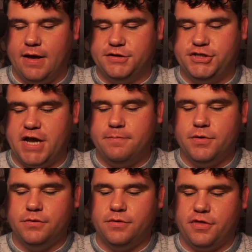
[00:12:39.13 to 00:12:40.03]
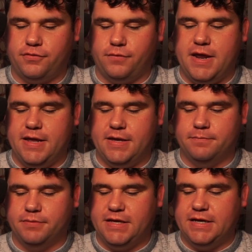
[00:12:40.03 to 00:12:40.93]
Shenmue 3
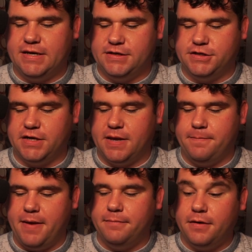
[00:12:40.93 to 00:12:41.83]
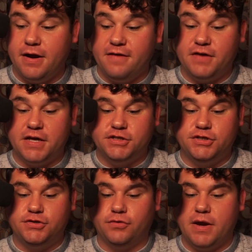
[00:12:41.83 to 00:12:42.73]
Complete Edition commemorative
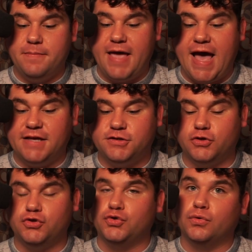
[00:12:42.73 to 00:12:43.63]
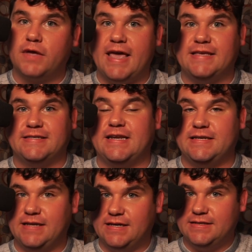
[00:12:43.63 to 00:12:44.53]
Dreamcast jewel case, and
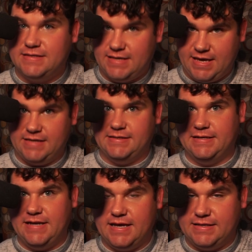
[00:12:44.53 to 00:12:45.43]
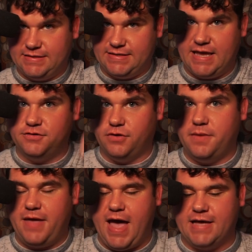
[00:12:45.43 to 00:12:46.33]
it does say
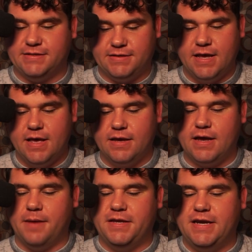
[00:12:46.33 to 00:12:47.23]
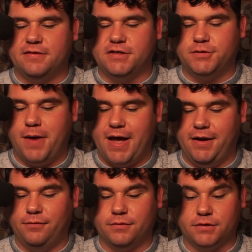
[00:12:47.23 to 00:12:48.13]
Dreamcast coming down the spine.
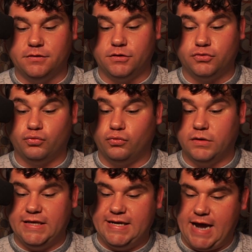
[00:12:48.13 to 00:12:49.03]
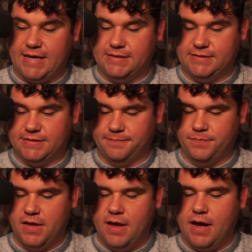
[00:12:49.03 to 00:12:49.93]
It looks really nice.
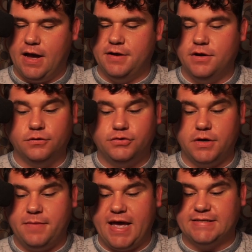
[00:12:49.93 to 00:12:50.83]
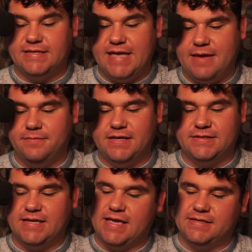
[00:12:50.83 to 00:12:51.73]
No Dreamcast game
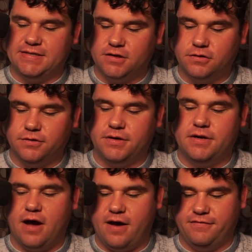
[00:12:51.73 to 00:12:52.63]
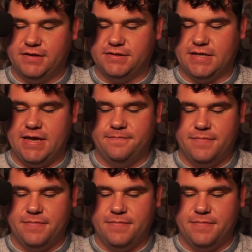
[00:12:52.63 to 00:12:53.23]
disc is included, obviously.